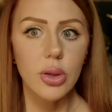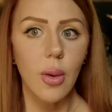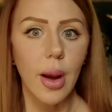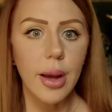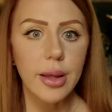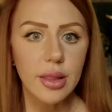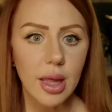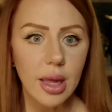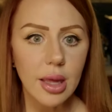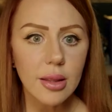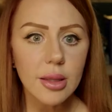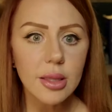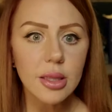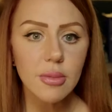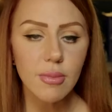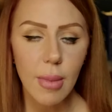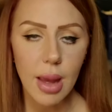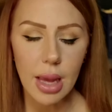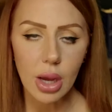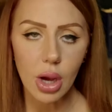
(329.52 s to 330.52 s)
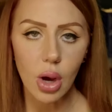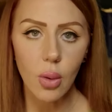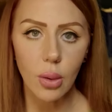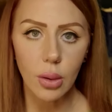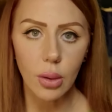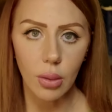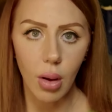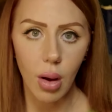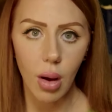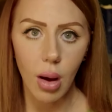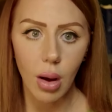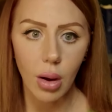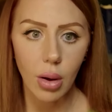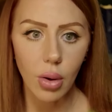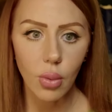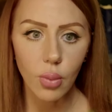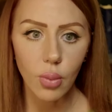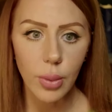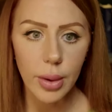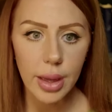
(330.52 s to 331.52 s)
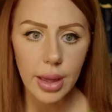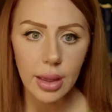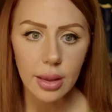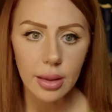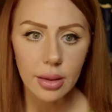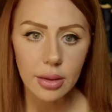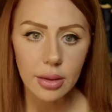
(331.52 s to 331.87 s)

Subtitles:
So I think this may go along with